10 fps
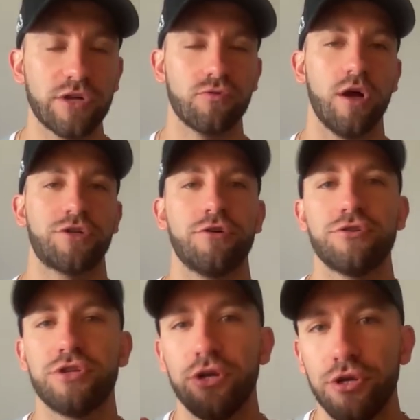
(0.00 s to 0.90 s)
edge
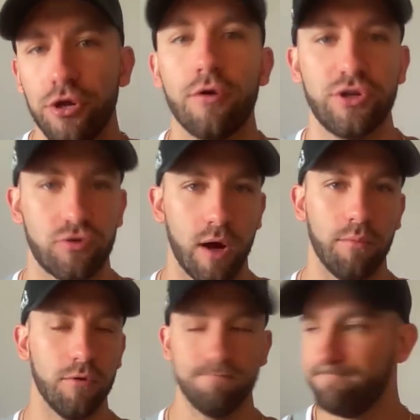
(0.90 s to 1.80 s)
rushers, you're in trouble.